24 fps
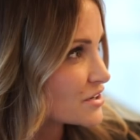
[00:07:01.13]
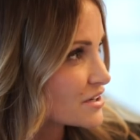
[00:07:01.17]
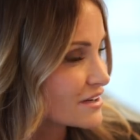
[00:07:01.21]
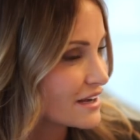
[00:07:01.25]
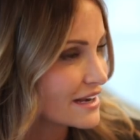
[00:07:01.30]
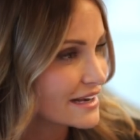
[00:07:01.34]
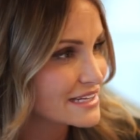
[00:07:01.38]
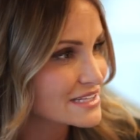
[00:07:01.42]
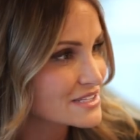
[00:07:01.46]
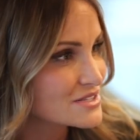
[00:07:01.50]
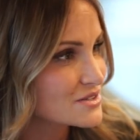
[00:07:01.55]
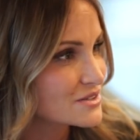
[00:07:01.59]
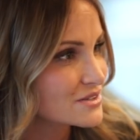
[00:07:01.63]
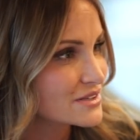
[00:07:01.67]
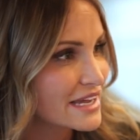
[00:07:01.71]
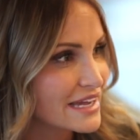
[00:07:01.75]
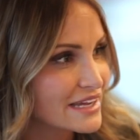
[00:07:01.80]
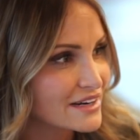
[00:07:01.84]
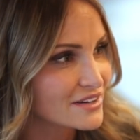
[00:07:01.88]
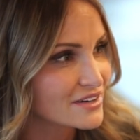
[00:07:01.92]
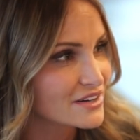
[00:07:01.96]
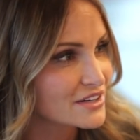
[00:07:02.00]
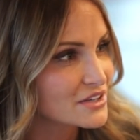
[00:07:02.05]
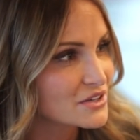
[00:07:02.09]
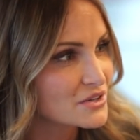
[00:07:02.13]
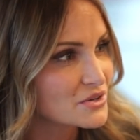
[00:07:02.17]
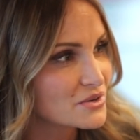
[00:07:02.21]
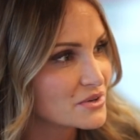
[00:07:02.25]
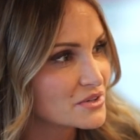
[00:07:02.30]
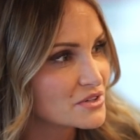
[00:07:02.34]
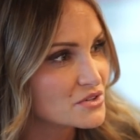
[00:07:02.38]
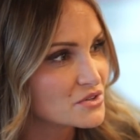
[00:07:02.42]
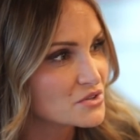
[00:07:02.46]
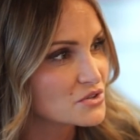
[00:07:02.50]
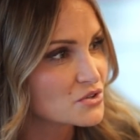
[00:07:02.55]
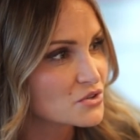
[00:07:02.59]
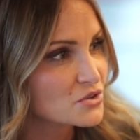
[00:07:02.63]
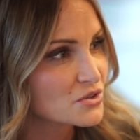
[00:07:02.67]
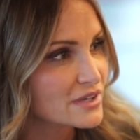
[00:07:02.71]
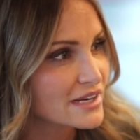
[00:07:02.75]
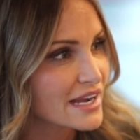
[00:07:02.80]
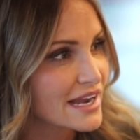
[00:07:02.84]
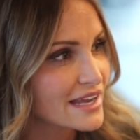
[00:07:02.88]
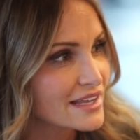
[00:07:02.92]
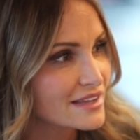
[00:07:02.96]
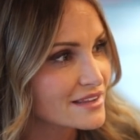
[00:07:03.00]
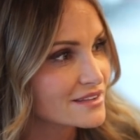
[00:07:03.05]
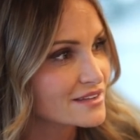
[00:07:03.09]
clients will cater to you, and you can
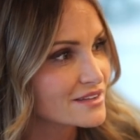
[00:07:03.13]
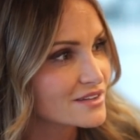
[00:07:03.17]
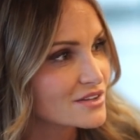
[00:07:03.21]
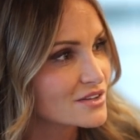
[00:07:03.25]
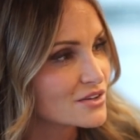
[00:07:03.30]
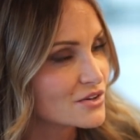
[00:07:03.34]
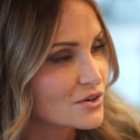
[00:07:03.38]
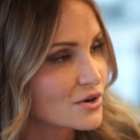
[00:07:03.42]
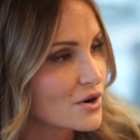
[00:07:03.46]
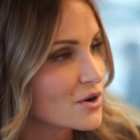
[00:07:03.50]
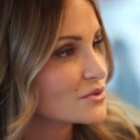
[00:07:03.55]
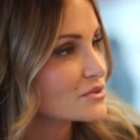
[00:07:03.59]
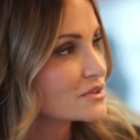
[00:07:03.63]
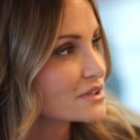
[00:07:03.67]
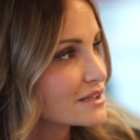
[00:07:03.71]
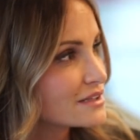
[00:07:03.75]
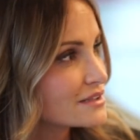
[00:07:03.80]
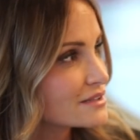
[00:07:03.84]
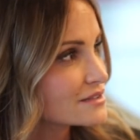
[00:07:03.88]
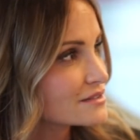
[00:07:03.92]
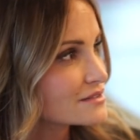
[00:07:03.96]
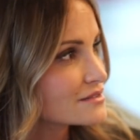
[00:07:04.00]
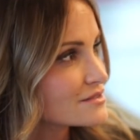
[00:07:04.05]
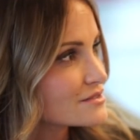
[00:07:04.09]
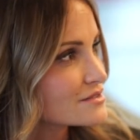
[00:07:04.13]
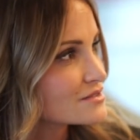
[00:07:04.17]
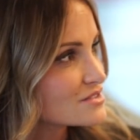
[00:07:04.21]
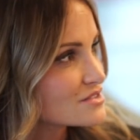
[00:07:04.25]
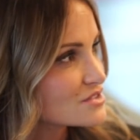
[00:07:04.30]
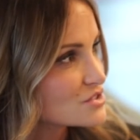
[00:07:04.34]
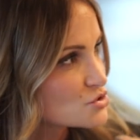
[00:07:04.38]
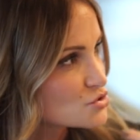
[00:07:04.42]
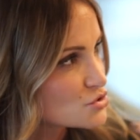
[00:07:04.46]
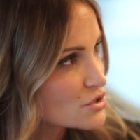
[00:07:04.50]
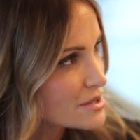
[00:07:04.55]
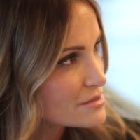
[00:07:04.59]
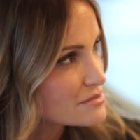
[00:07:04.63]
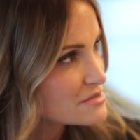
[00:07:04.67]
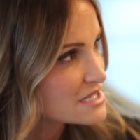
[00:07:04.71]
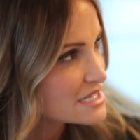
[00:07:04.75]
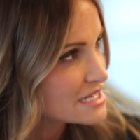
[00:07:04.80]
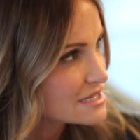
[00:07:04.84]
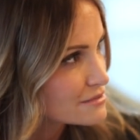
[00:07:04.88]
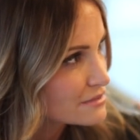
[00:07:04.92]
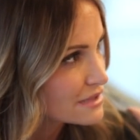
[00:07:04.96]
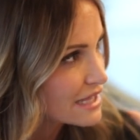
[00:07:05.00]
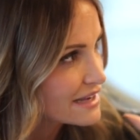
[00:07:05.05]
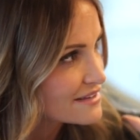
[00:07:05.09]
create your own little dream
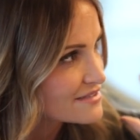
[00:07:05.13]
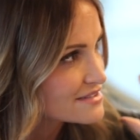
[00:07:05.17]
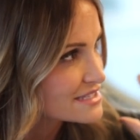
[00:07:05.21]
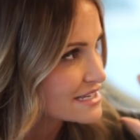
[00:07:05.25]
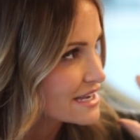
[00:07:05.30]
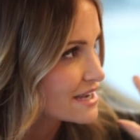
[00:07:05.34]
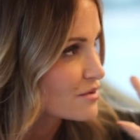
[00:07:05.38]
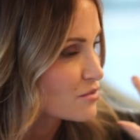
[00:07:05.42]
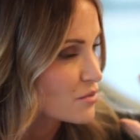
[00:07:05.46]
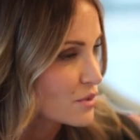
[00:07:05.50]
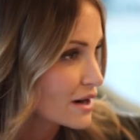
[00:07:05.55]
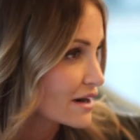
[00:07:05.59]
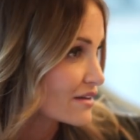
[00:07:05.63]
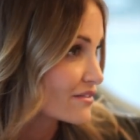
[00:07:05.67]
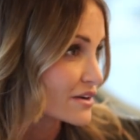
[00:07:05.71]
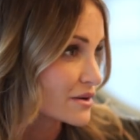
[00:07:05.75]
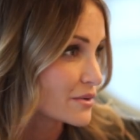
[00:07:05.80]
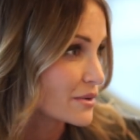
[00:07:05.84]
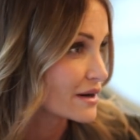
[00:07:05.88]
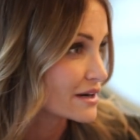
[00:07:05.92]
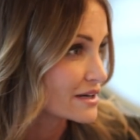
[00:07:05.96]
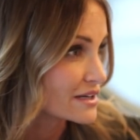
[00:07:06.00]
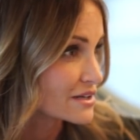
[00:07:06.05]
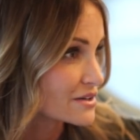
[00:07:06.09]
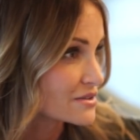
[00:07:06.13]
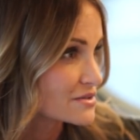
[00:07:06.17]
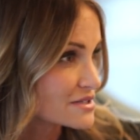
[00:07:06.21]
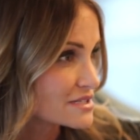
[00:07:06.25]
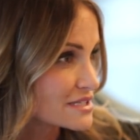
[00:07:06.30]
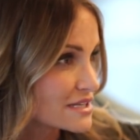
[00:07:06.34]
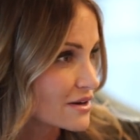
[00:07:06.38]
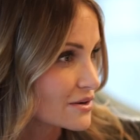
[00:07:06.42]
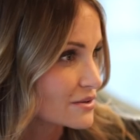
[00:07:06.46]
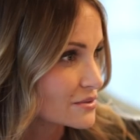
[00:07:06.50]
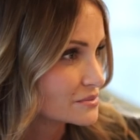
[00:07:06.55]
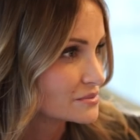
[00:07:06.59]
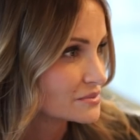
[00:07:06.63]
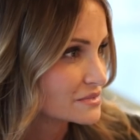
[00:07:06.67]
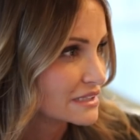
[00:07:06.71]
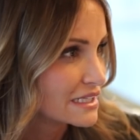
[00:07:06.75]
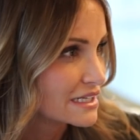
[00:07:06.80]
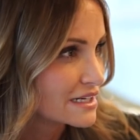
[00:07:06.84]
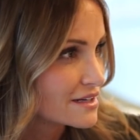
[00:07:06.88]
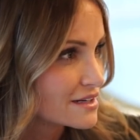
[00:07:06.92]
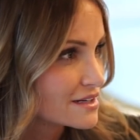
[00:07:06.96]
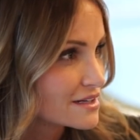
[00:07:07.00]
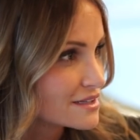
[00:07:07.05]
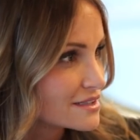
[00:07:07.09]
team lifestyle and whatever you want to do. So,
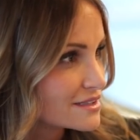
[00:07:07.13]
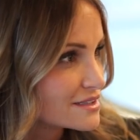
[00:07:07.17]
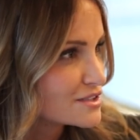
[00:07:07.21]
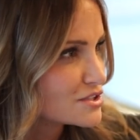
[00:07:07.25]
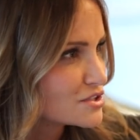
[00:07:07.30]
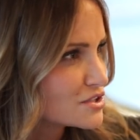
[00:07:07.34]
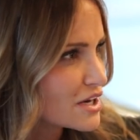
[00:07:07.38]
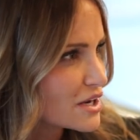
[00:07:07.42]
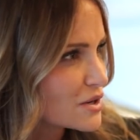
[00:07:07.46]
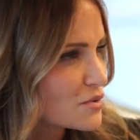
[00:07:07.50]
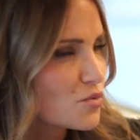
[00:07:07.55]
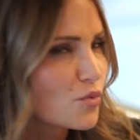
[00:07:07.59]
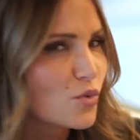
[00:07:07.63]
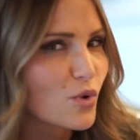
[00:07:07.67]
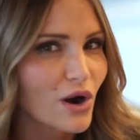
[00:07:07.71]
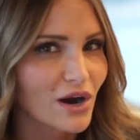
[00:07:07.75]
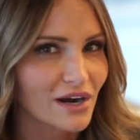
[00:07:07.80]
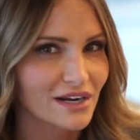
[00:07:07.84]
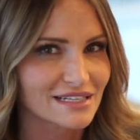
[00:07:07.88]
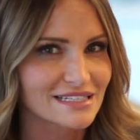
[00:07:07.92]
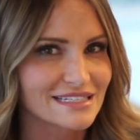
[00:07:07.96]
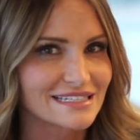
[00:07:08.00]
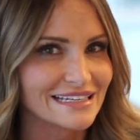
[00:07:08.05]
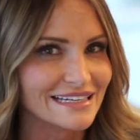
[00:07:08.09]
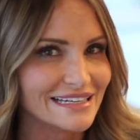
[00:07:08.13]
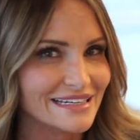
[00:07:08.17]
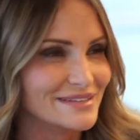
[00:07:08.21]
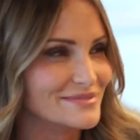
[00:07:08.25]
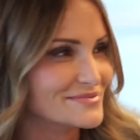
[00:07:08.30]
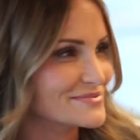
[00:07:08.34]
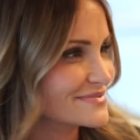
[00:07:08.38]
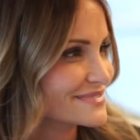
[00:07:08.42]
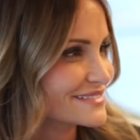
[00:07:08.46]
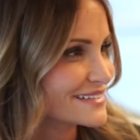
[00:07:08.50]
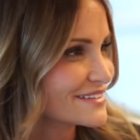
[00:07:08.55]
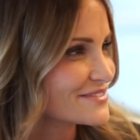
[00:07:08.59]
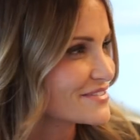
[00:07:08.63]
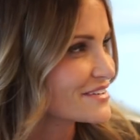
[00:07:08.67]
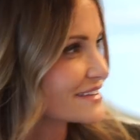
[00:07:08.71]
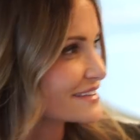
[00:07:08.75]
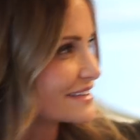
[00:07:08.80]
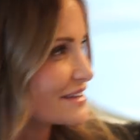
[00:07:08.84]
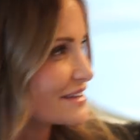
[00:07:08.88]
good work, team. I feel like